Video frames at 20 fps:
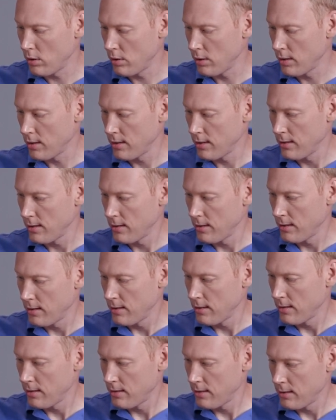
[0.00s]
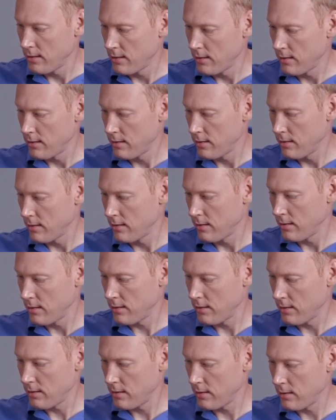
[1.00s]

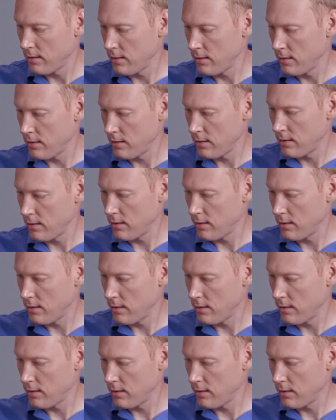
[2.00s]
Nothing is said.